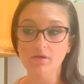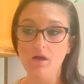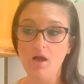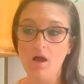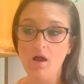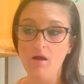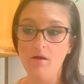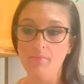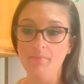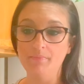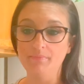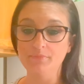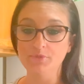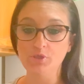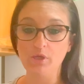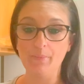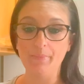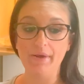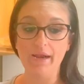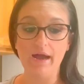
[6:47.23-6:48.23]
Um,
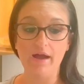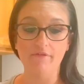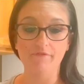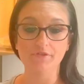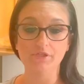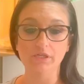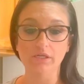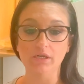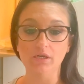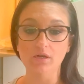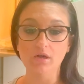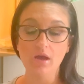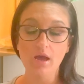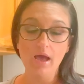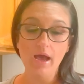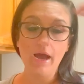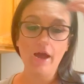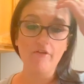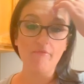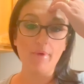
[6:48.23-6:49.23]
so I'm gonna have to
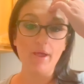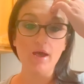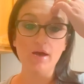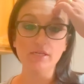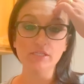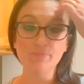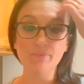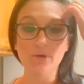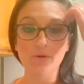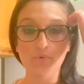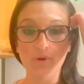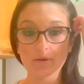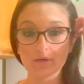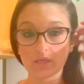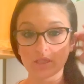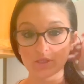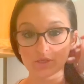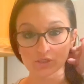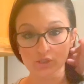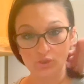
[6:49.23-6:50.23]
have my husband run
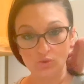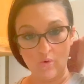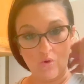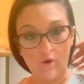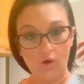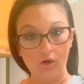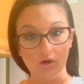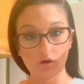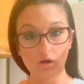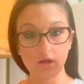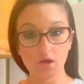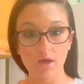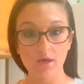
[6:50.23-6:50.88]
to the store